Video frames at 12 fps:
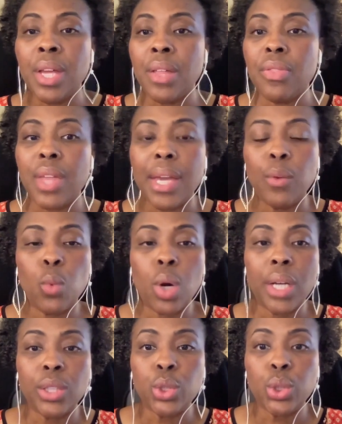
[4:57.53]
they
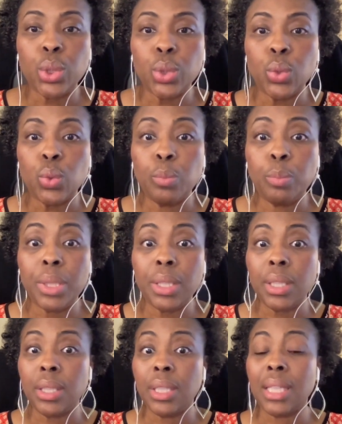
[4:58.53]
want to
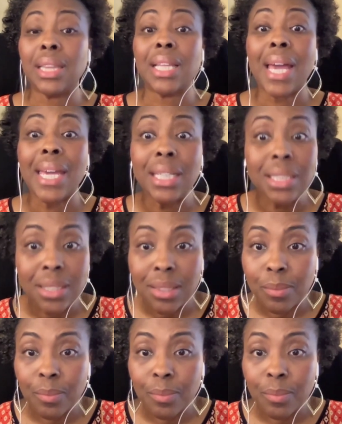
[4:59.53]
be liked.